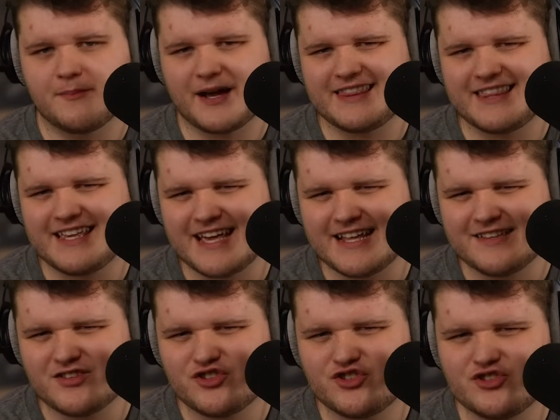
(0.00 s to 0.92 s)
by the
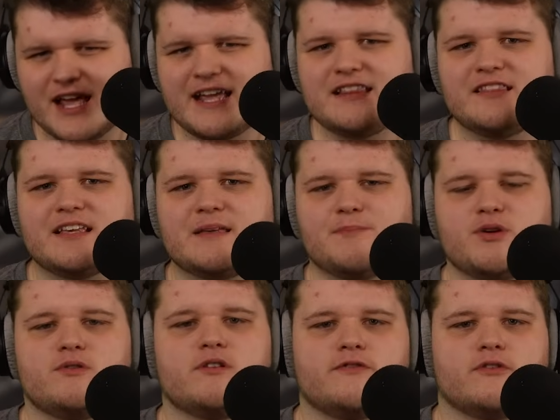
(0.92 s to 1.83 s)
insanely
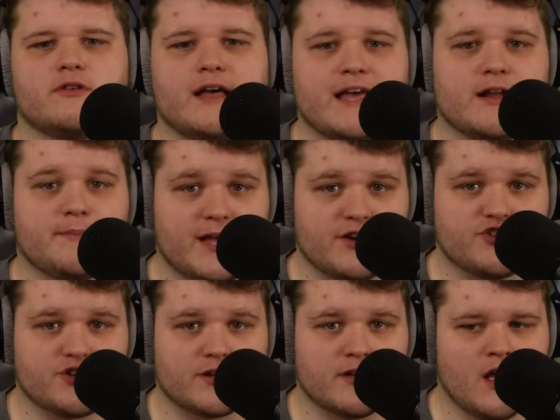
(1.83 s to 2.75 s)
beautiful
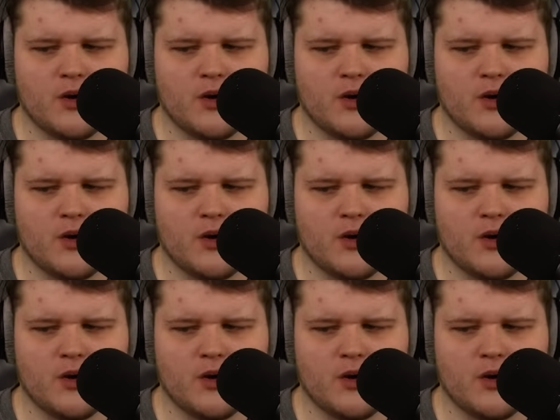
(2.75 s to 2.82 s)
animation,